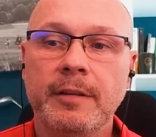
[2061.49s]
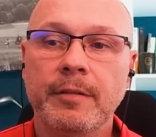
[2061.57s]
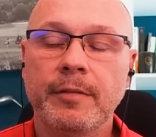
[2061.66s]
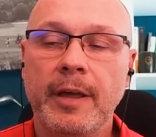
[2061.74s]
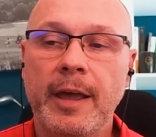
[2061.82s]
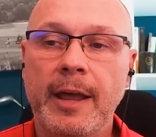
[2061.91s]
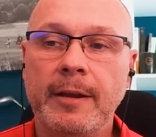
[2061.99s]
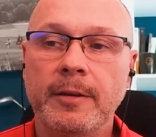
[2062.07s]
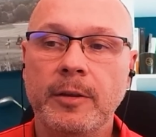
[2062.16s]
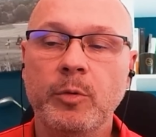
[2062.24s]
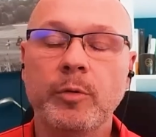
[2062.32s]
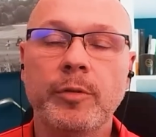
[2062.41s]
that
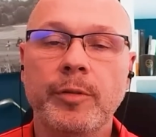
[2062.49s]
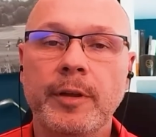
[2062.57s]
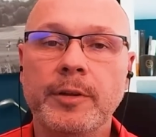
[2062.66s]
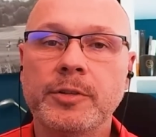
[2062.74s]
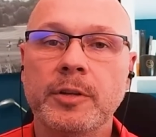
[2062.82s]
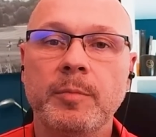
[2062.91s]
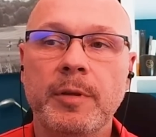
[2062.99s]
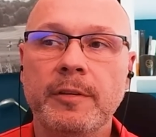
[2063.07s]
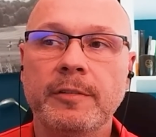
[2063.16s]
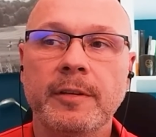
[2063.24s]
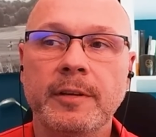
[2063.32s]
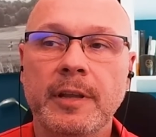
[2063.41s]
you think should be
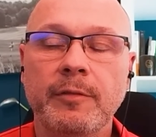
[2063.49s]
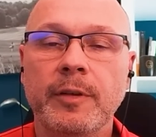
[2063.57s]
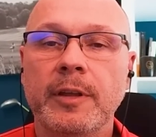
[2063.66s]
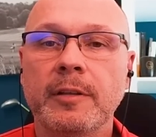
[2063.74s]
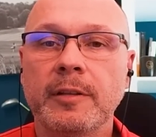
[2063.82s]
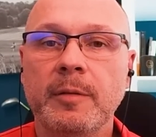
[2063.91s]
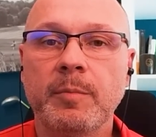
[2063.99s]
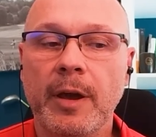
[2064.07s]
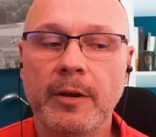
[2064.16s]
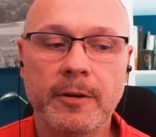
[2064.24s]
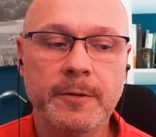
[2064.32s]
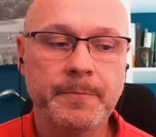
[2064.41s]
significantly
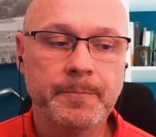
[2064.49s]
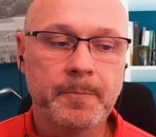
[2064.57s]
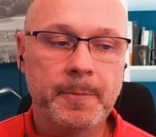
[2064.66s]
better,